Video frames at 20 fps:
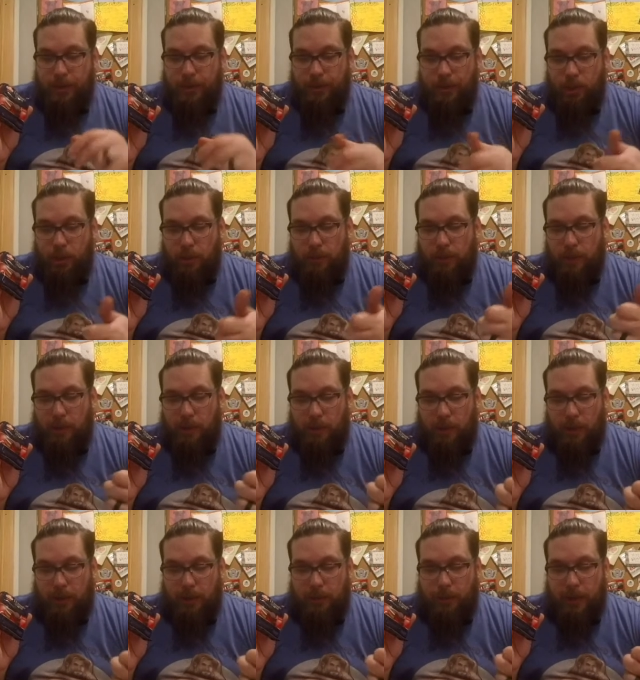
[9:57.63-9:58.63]
Gingerbread
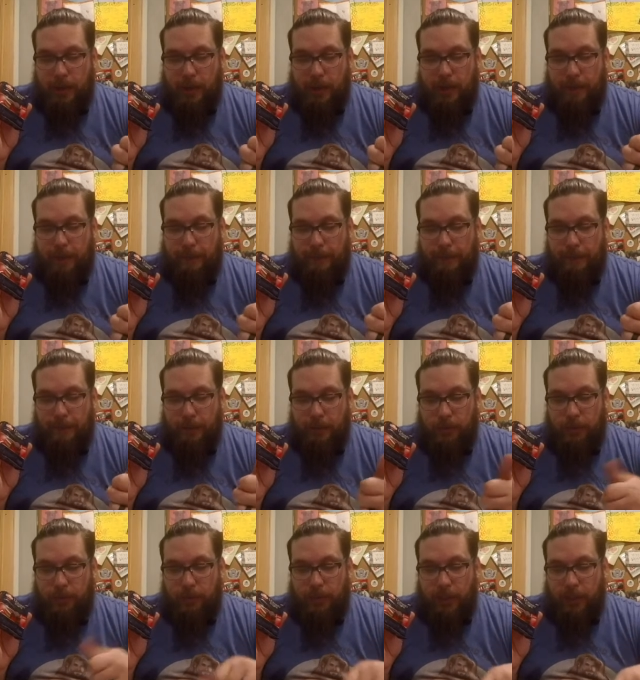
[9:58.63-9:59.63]
marzipan and
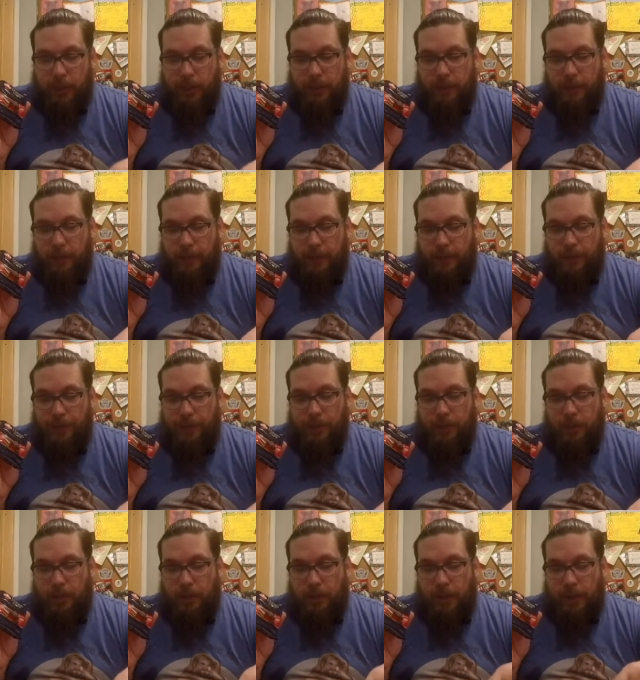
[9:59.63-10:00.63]
fruit jelly
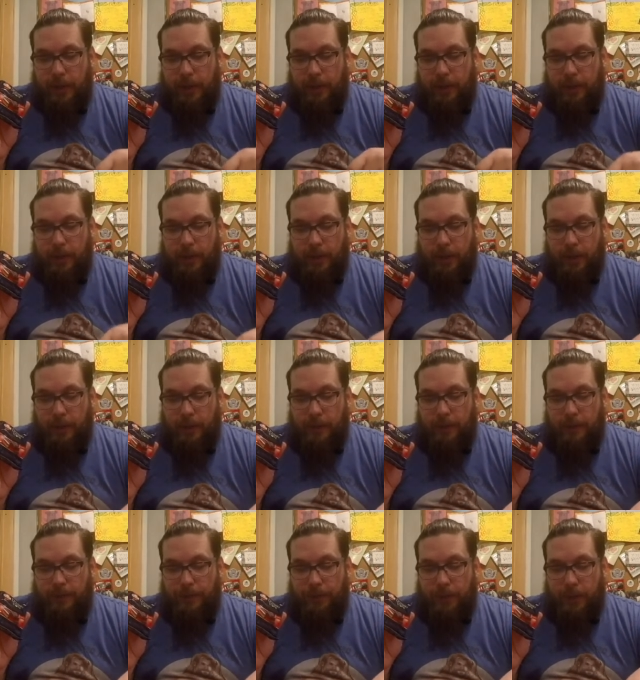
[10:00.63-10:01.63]
layered
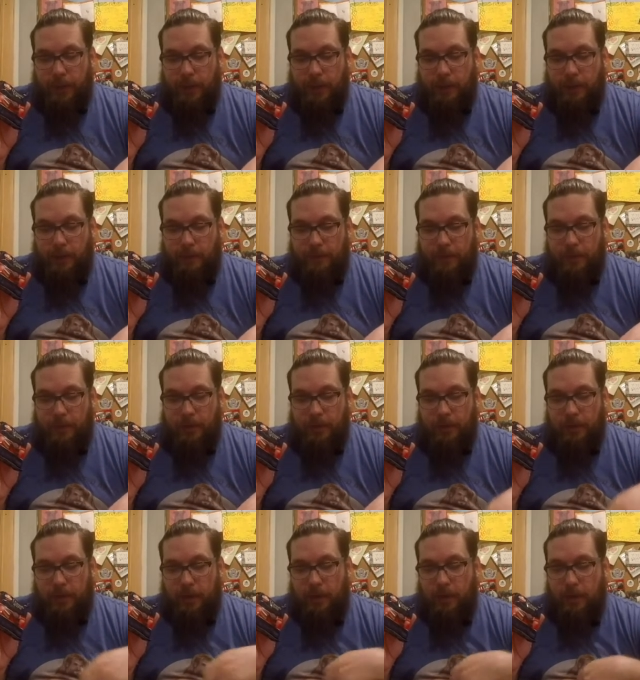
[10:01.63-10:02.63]
together and covered
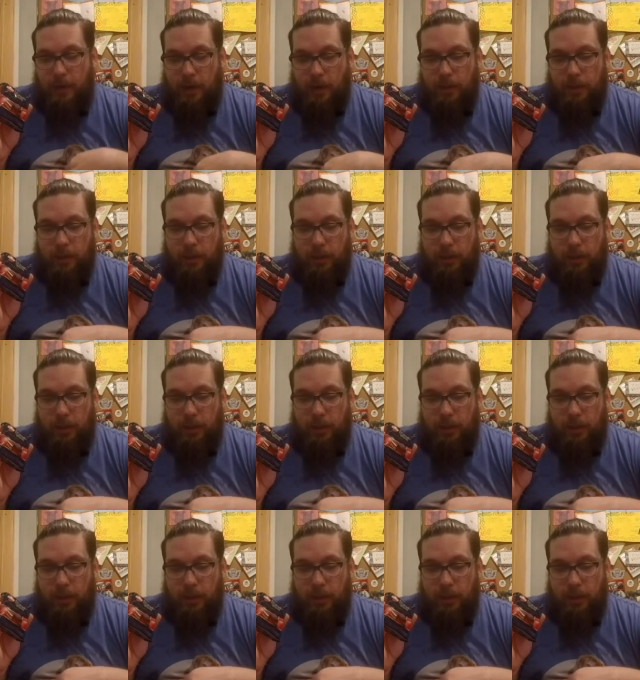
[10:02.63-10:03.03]
in dark